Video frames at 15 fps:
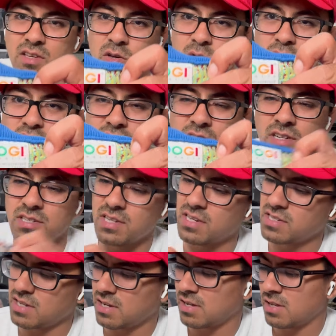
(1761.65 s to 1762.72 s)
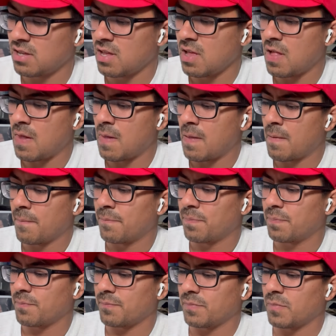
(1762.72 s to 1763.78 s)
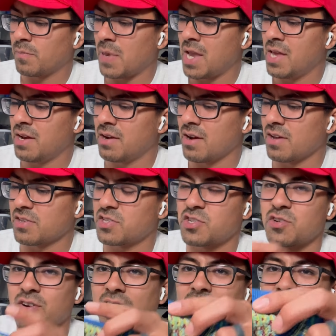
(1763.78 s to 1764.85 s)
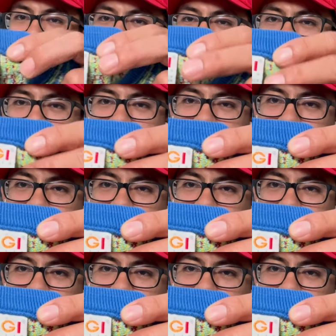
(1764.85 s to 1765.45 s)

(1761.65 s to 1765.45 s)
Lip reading: Coogi. It says, made in Australia.